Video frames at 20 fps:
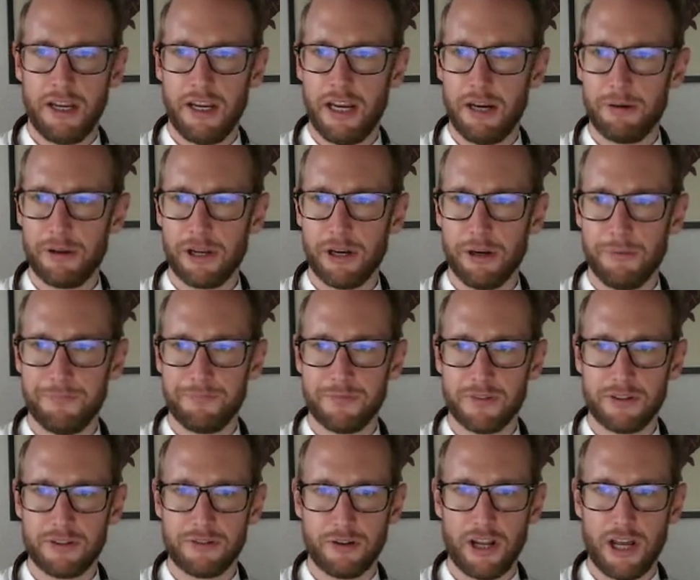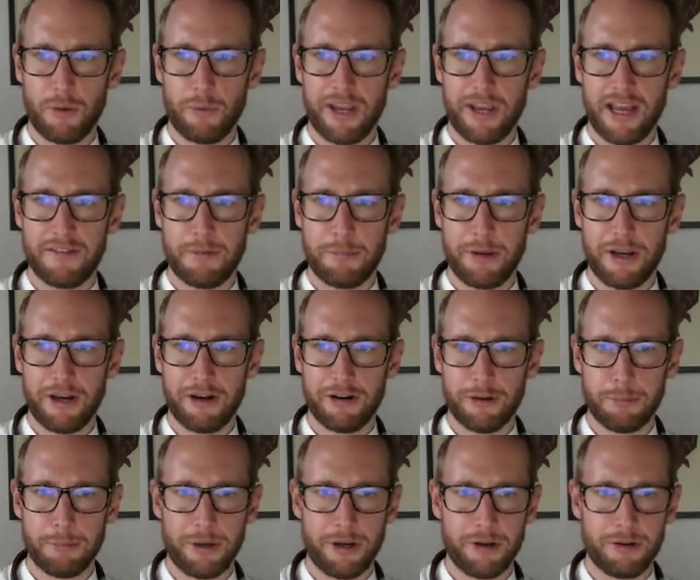Here we go. So now we have a period
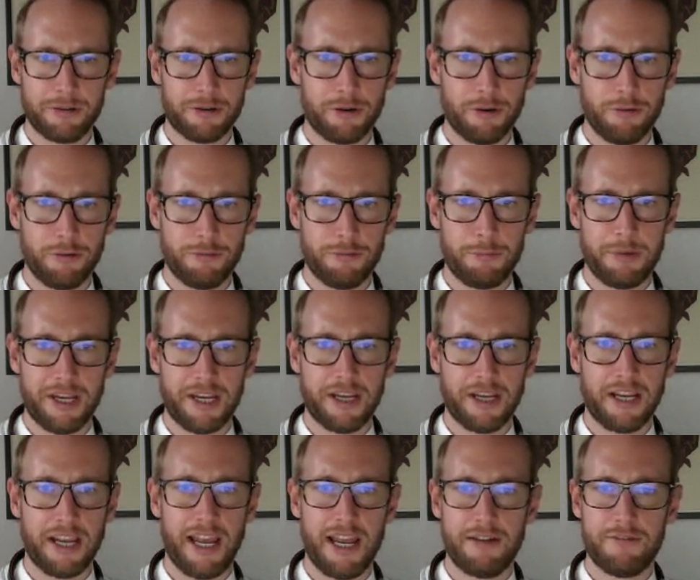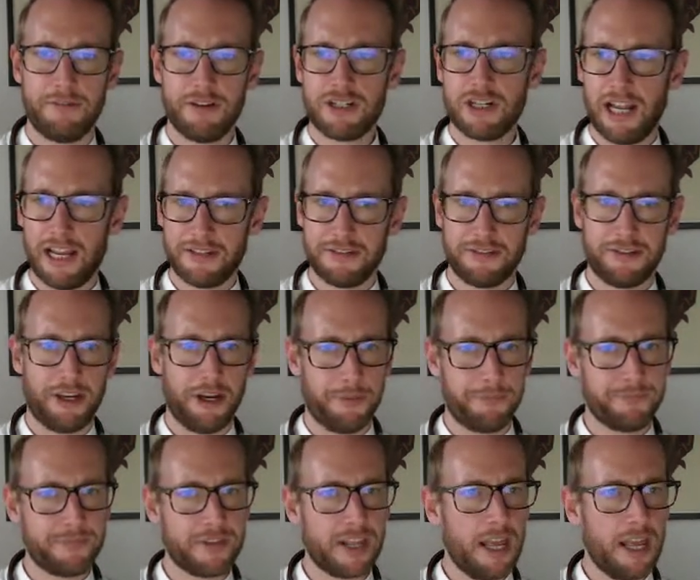on period growth being visualized here.